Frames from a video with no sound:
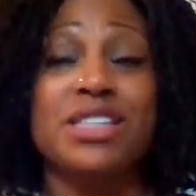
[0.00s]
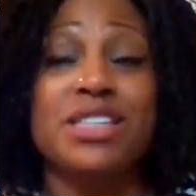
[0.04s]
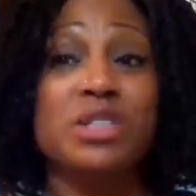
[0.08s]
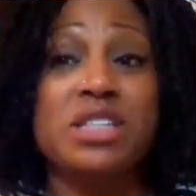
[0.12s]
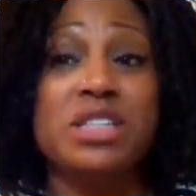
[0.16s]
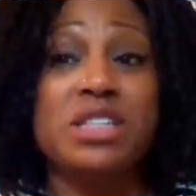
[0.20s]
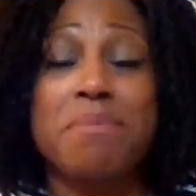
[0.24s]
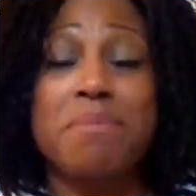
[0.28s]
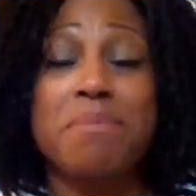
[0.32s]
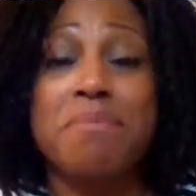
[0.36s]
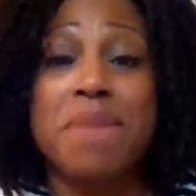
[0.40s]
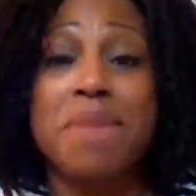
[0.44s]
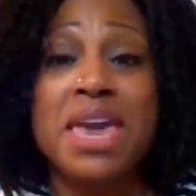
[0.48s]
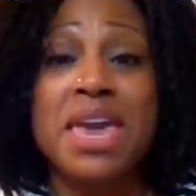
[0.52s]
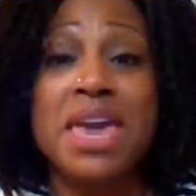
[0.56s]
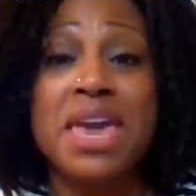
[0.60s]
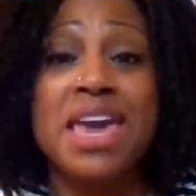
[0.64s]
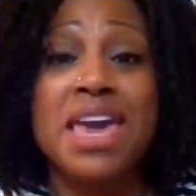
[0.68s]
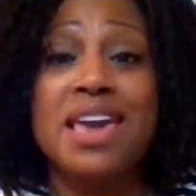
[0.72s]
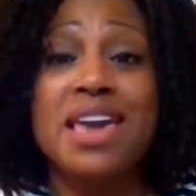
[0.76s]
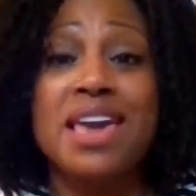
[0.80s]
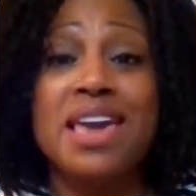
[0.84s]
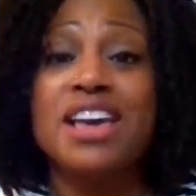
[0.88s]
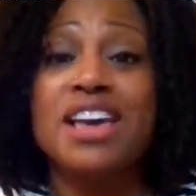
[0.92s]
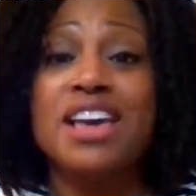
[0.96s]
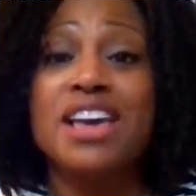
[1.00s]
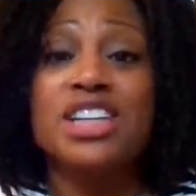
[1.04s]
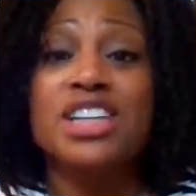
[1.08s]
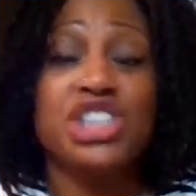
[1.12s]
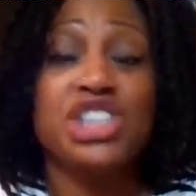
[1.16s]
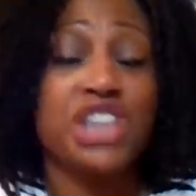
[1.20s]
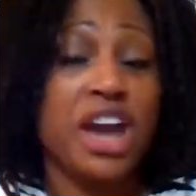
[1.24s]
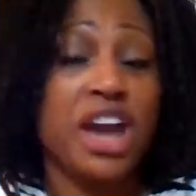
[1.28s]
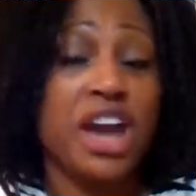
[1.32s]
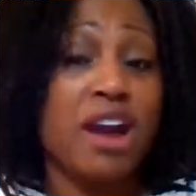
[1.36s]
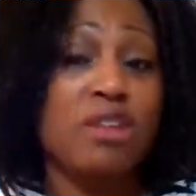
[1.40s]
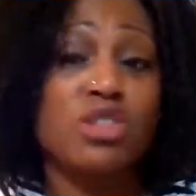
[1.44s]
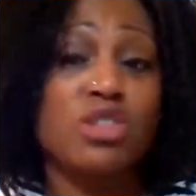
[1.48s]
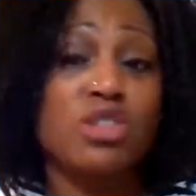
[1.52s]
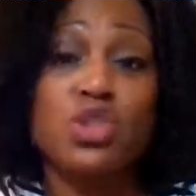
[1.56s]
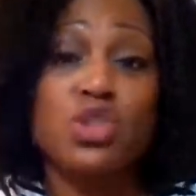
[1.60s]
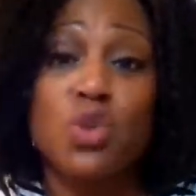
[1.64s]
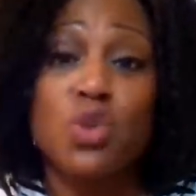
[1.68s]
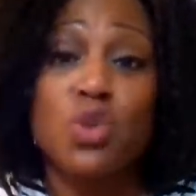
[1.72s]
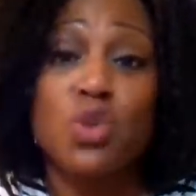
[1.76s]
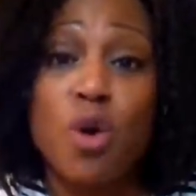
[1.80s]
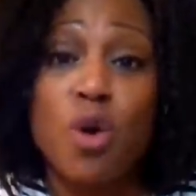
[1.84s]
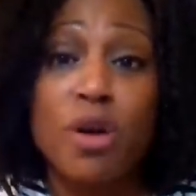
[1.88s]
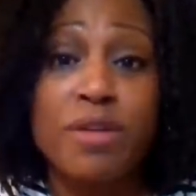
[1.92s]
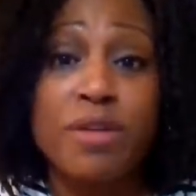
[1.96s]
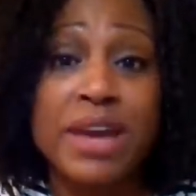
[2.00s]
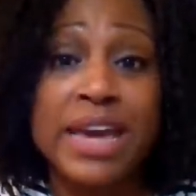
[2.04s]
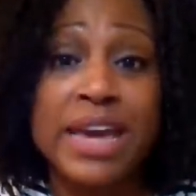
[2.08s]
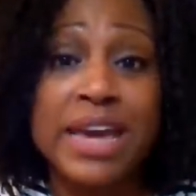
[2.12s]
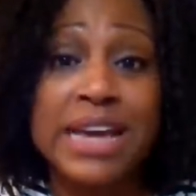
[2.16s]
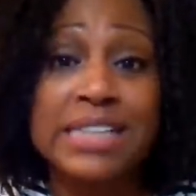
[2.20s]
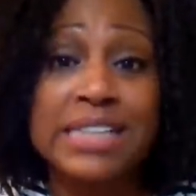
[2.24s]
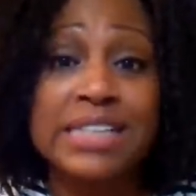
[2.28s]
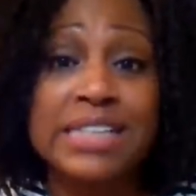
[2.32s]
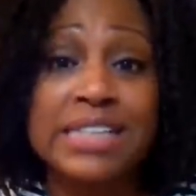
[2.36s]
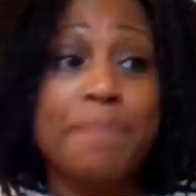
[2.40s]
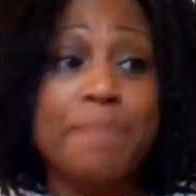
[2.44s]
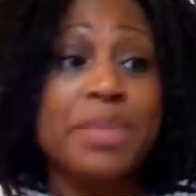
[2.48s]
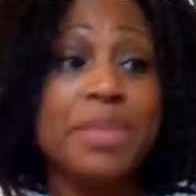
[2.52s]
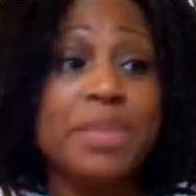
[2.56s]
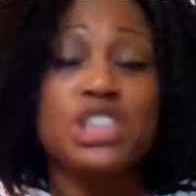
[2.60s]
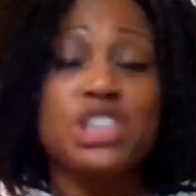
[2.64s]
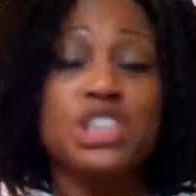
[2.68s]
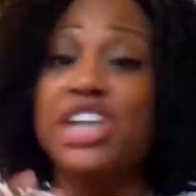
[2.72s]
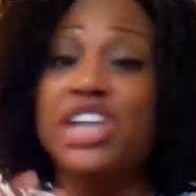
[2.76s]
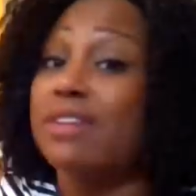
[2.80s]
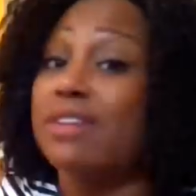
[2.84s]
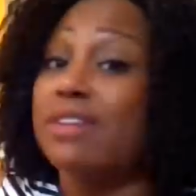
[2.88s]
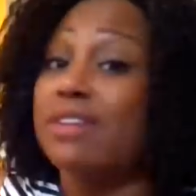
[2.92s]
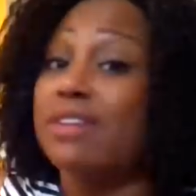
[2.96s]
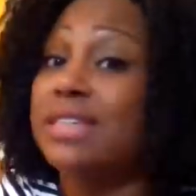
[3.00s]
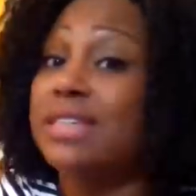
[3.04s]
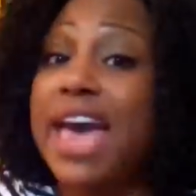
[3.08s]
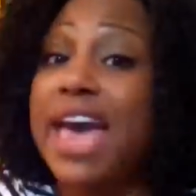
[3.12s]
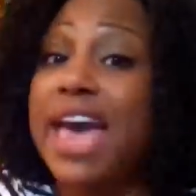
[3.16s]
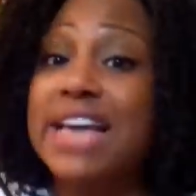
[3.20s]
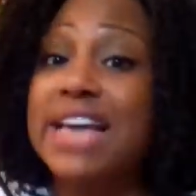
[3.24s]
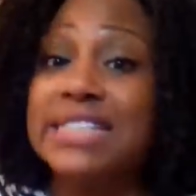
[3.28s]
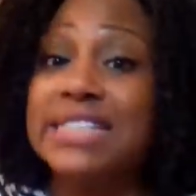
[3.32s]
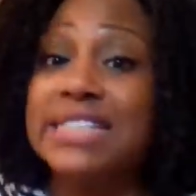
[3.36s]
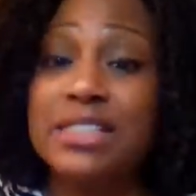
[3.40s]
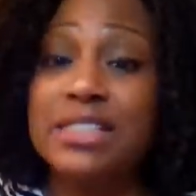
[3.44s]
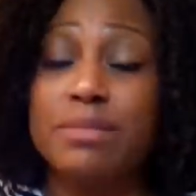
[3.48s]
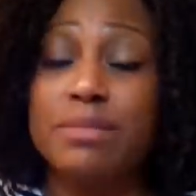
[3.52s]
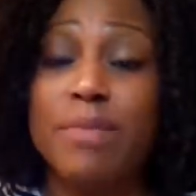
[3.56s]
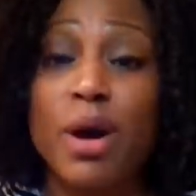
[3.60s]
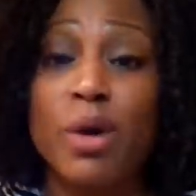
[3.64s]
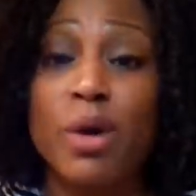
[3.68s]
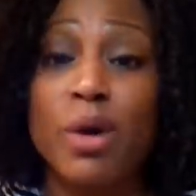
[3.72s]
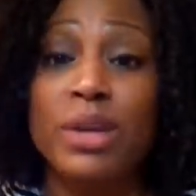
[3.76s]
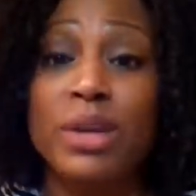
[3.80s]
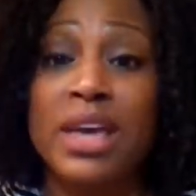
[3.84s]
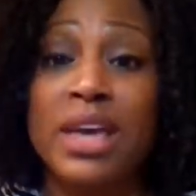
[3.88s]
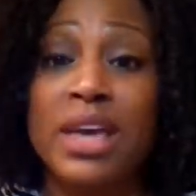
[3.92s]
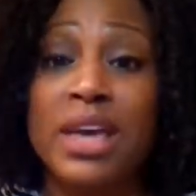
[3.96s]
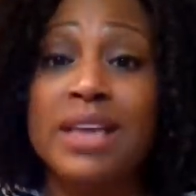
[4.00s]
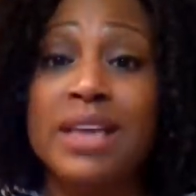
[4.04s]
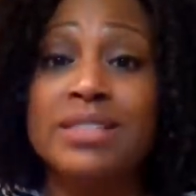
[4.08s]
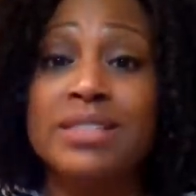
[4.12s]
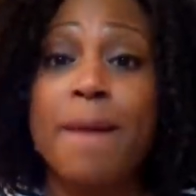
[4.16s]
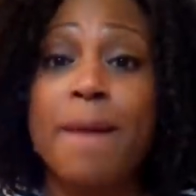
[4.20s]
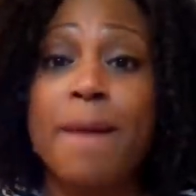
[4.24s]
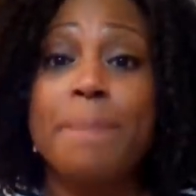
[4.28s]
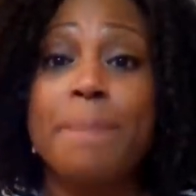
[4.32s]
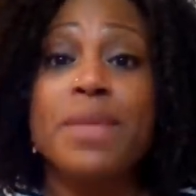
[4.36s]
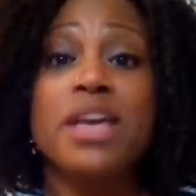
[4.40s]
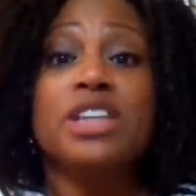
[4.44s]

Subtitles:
So to me, share stories, share testimonies,